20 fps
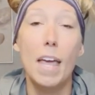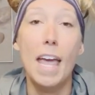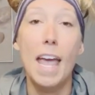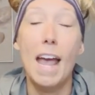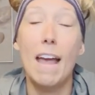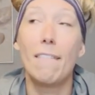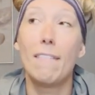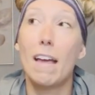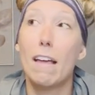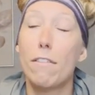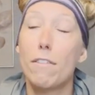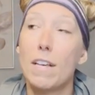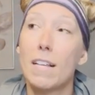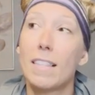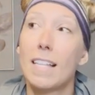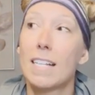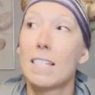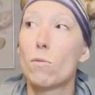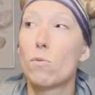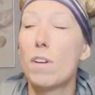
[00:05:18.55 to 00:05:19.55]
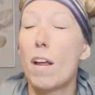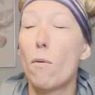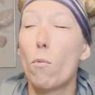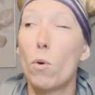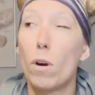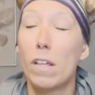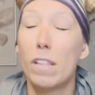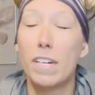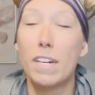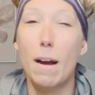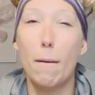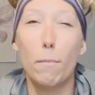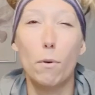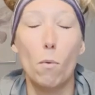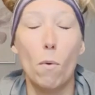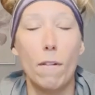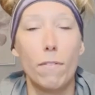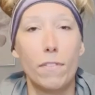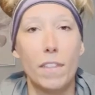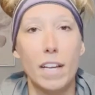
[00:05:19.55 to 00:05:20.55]
And I think that's one of the number
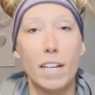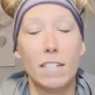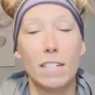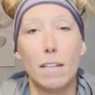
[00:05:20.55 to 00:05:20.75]
one things